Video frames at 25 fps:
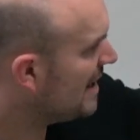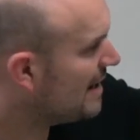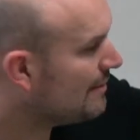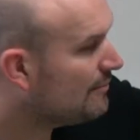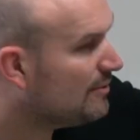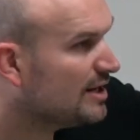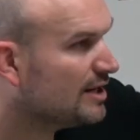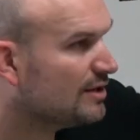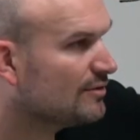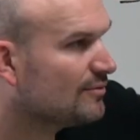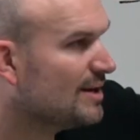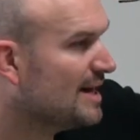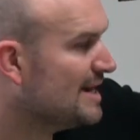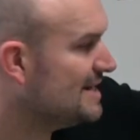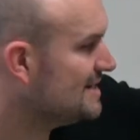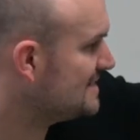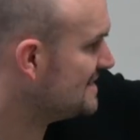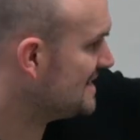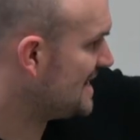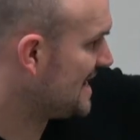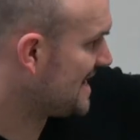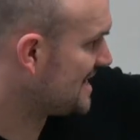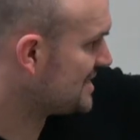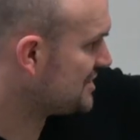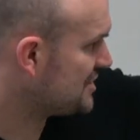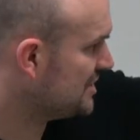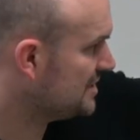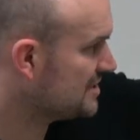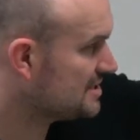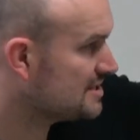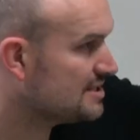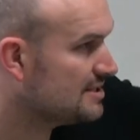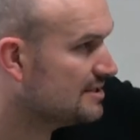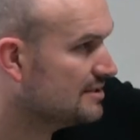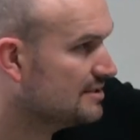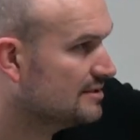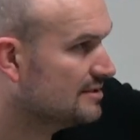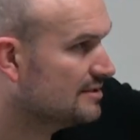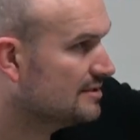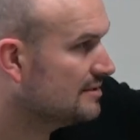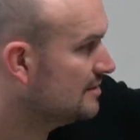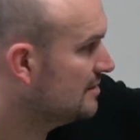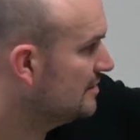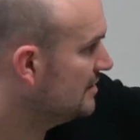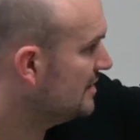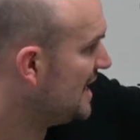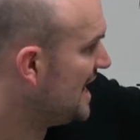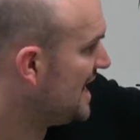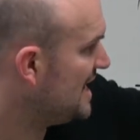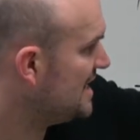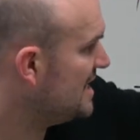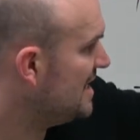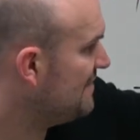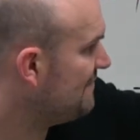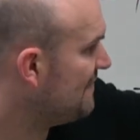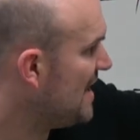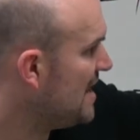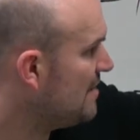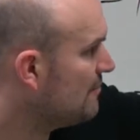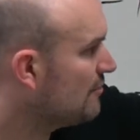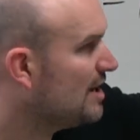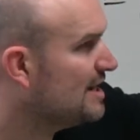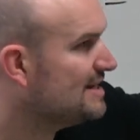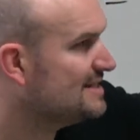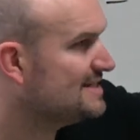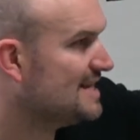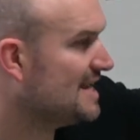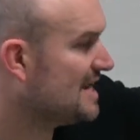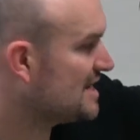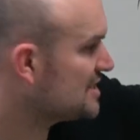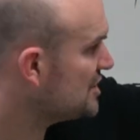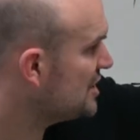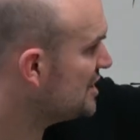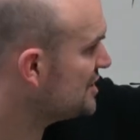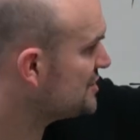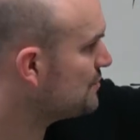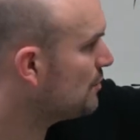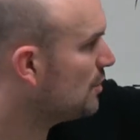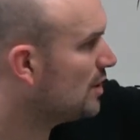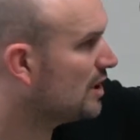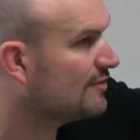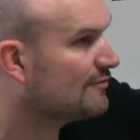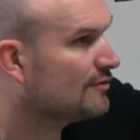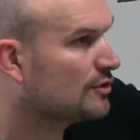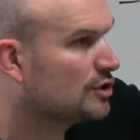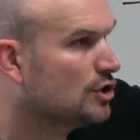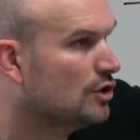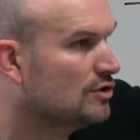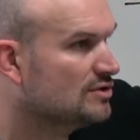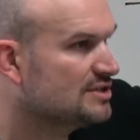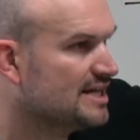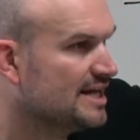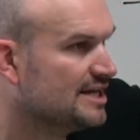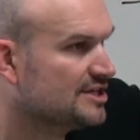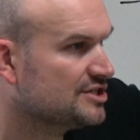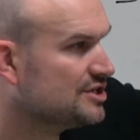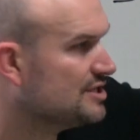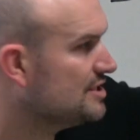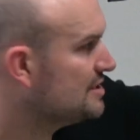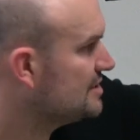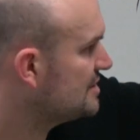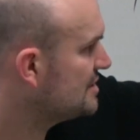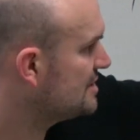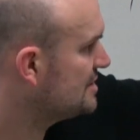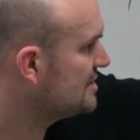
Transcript: I want to write tangent? Uh, if I write tangent as 1 over cotangent,